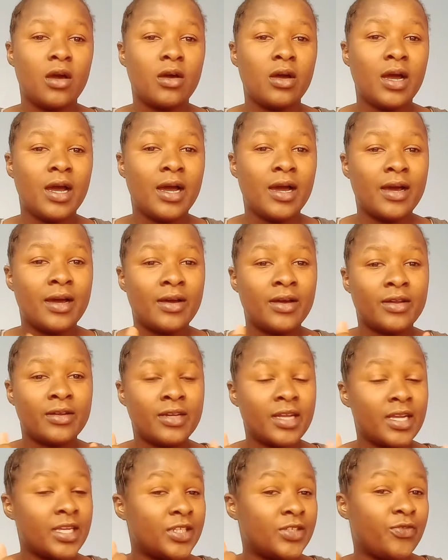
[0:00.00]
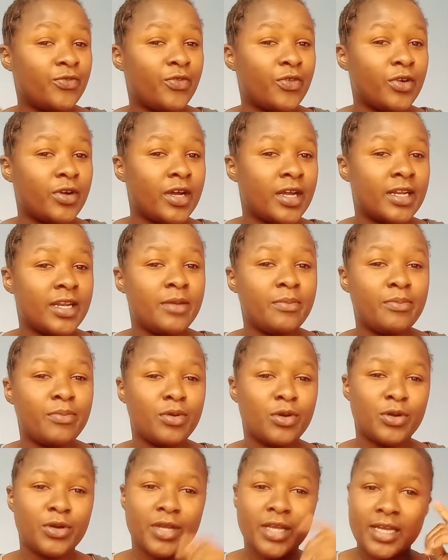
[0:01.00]
write for an
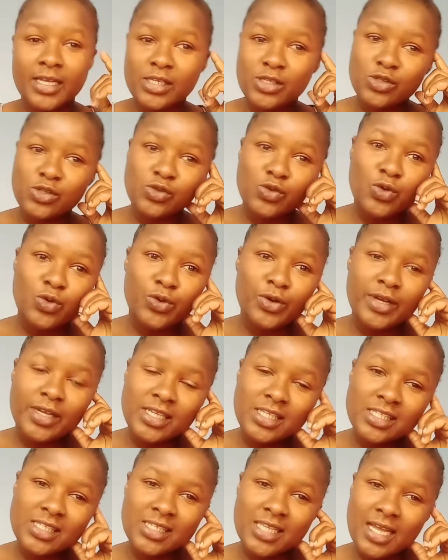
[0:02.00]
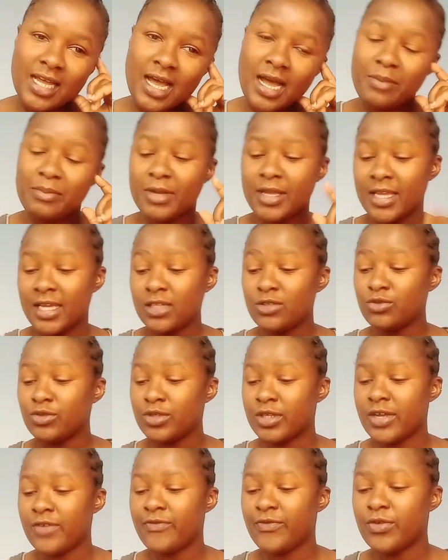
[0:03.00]
employer. So I'm here to
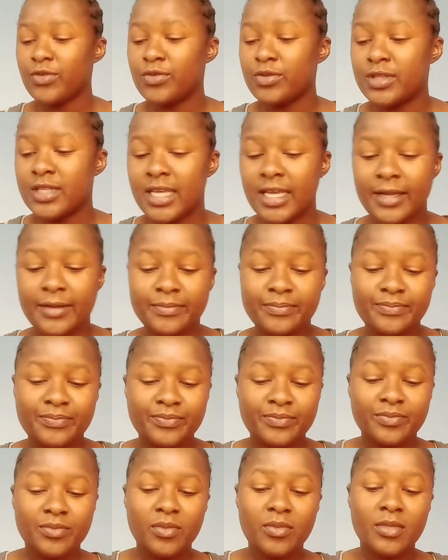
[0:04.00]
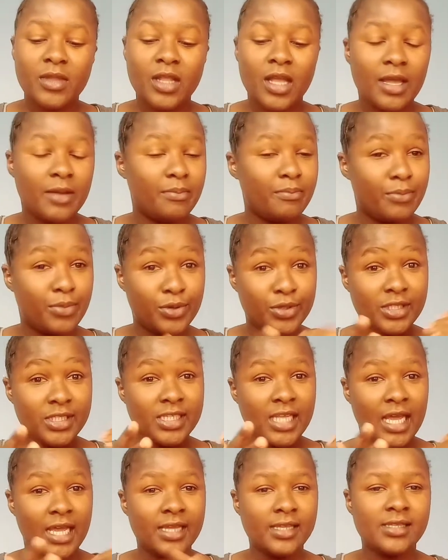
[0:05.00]
give you the both
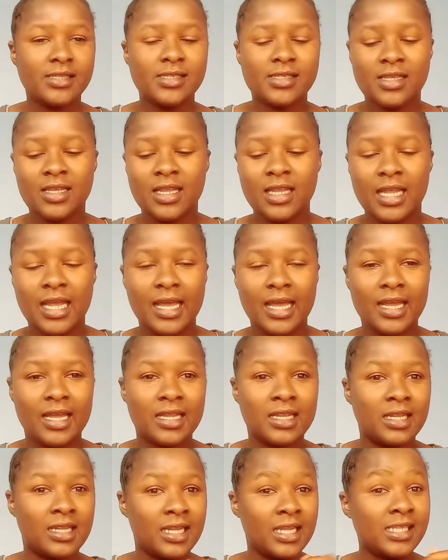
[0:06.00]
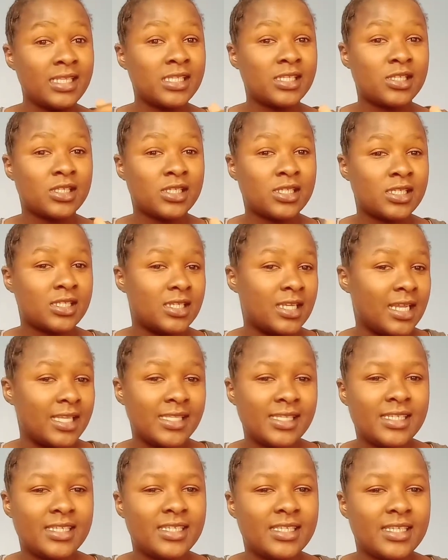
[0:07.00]
sides, and
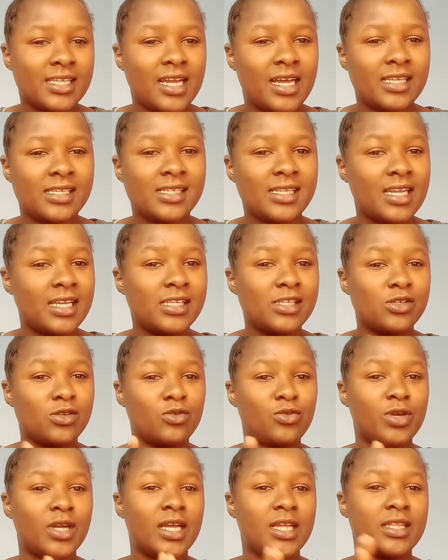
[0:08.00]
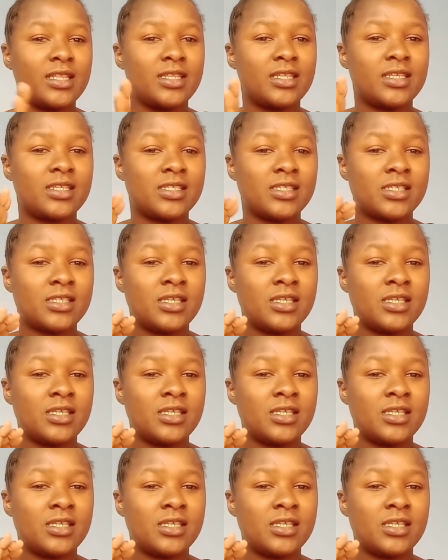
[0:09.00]
let's discuss. Let's look at this